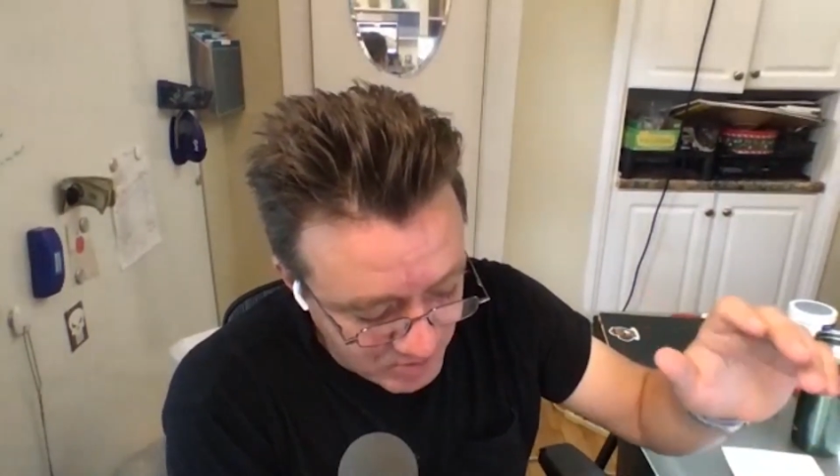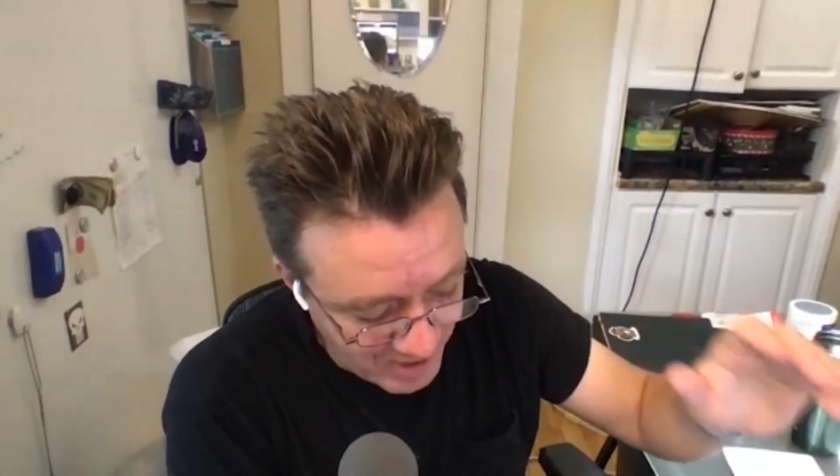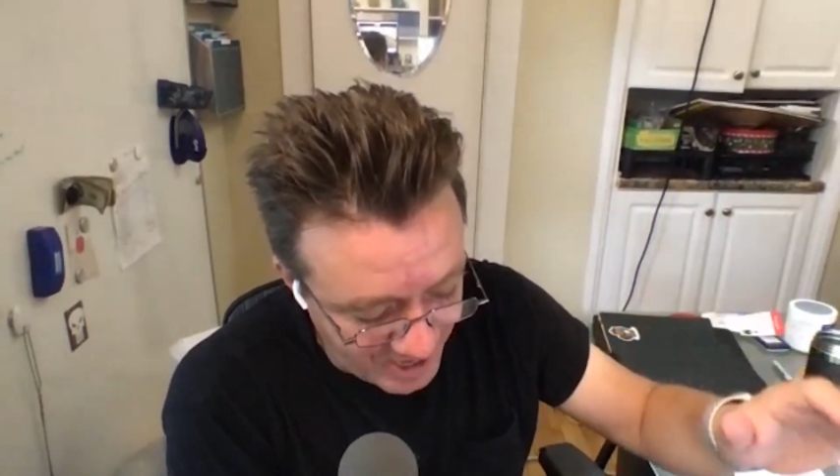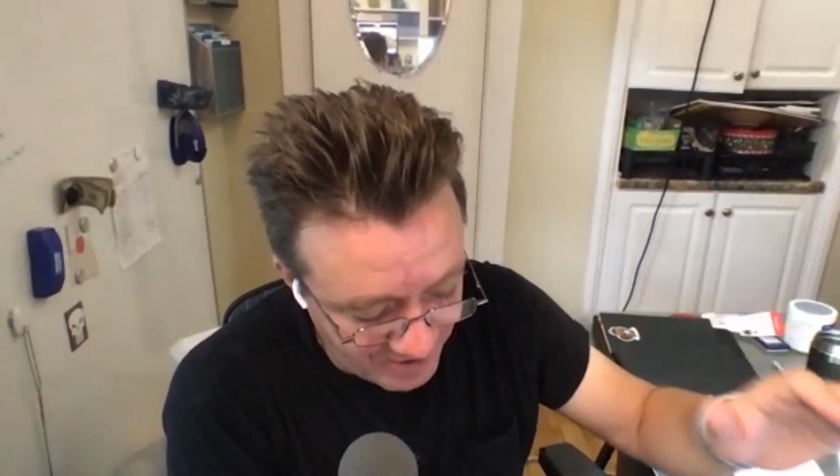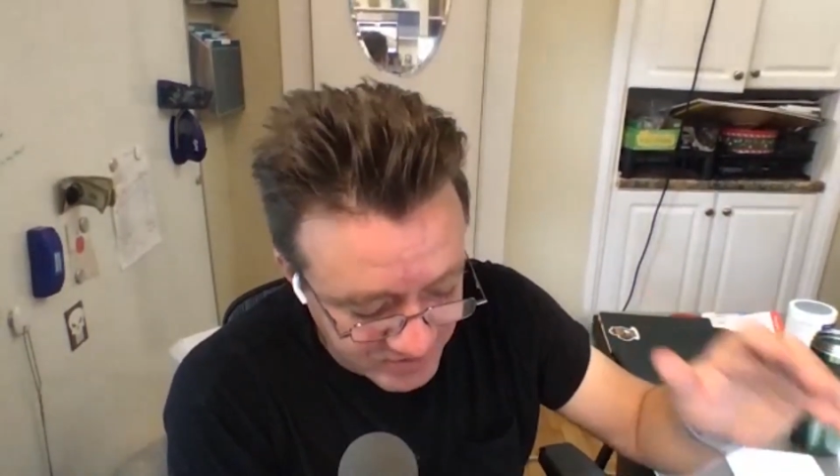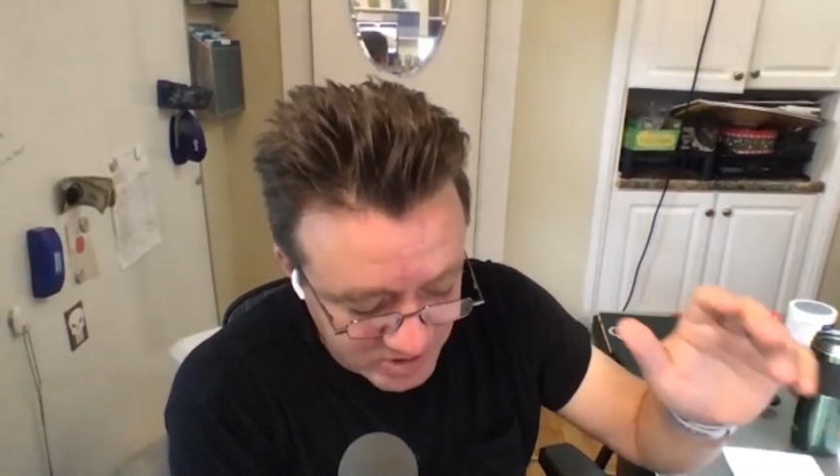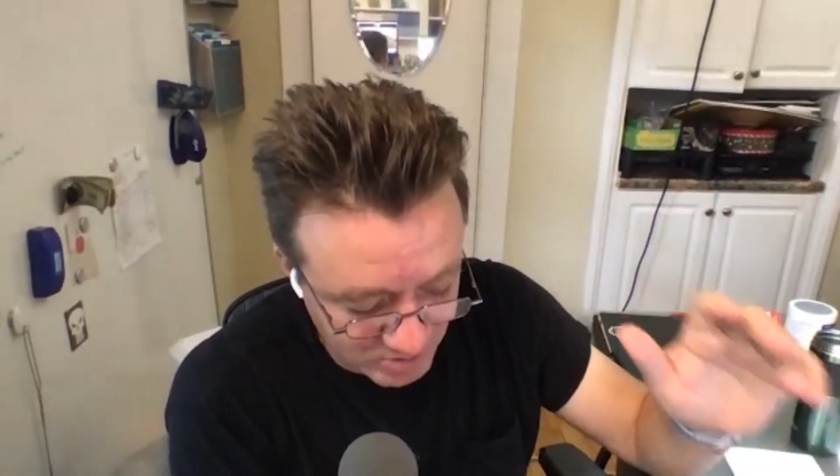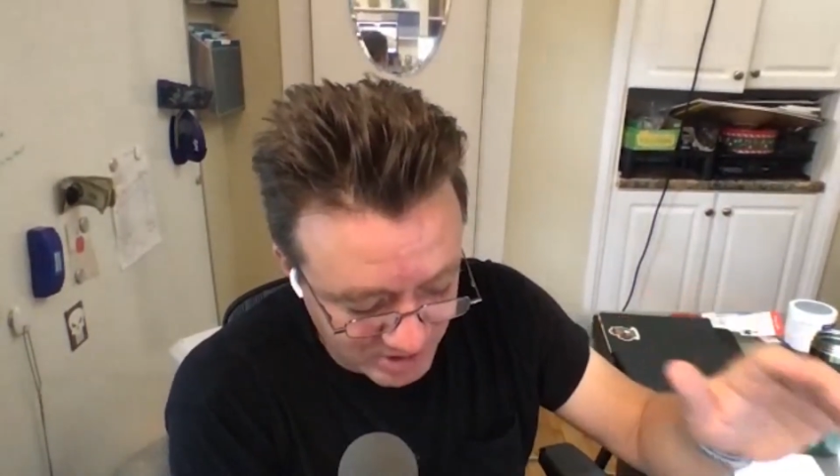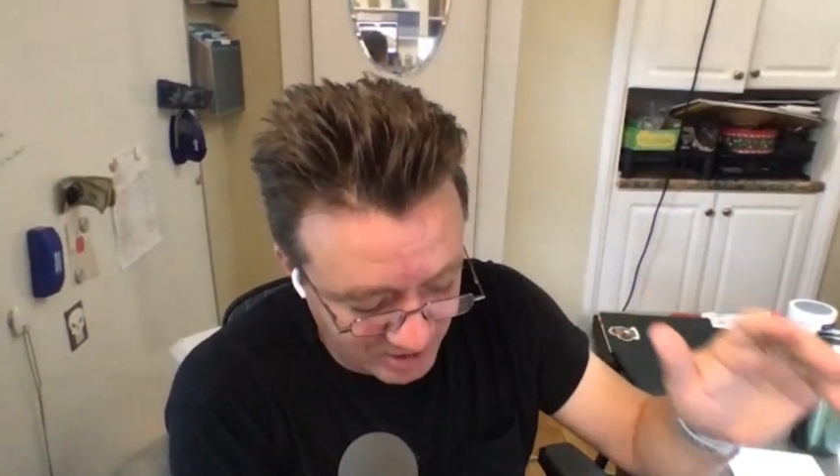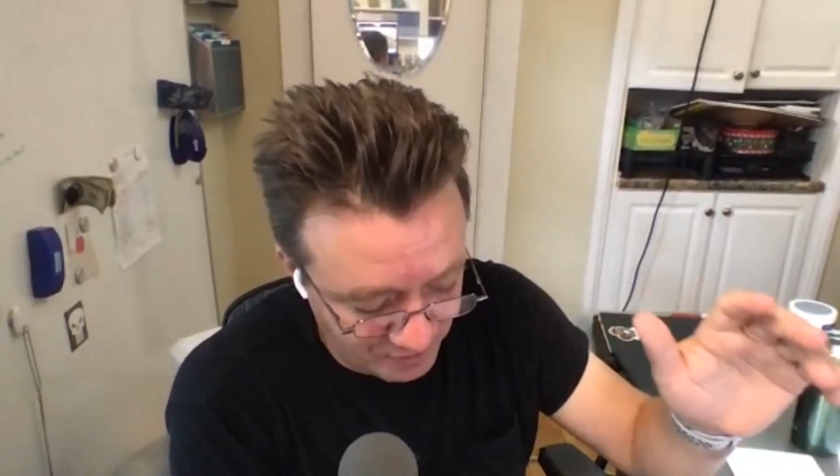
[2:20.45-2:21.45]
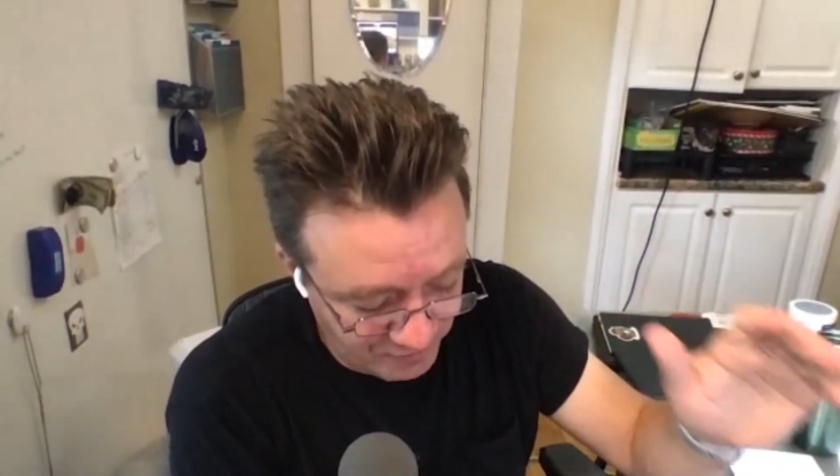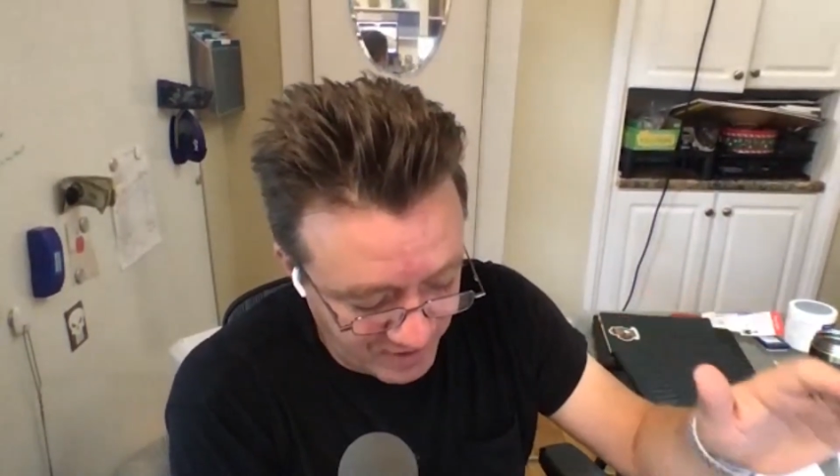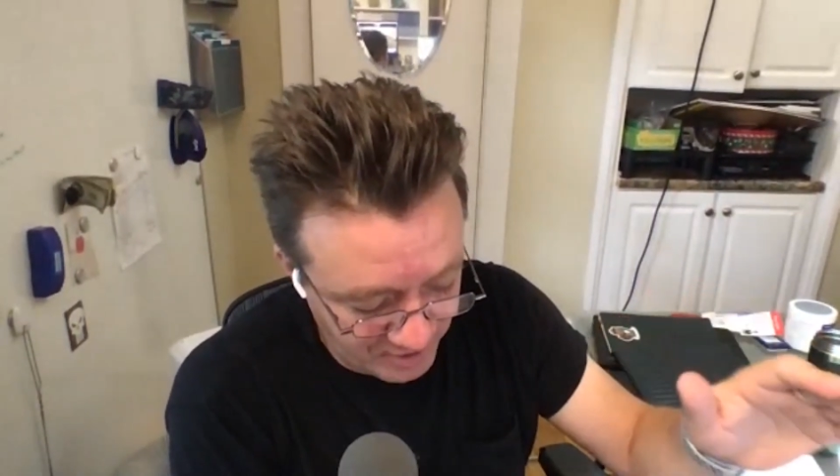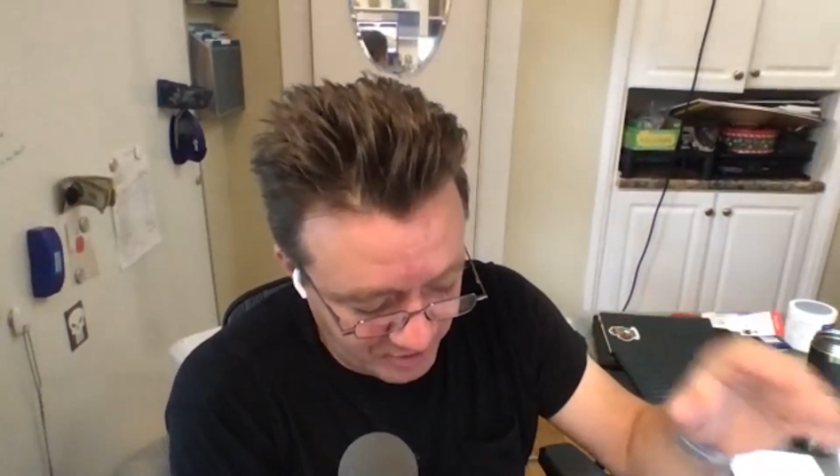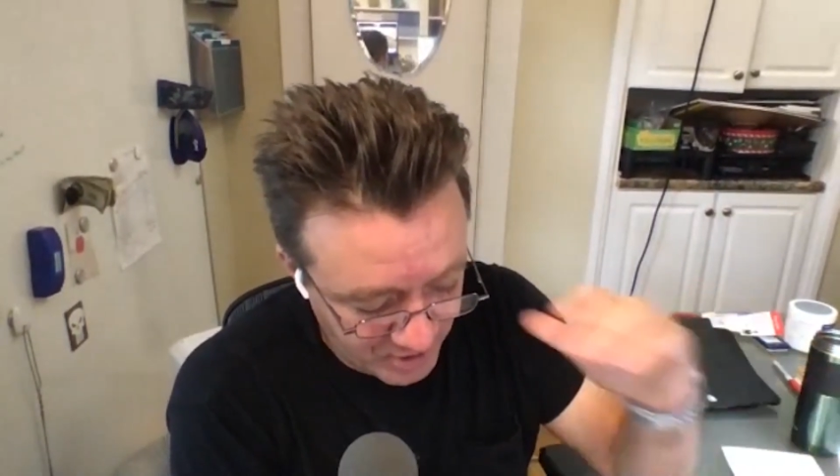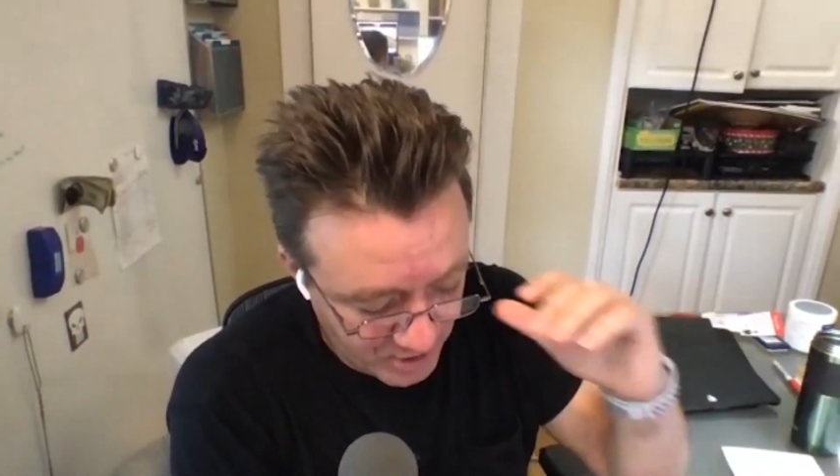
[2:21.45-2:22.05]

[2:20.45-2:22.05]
you have so little faith.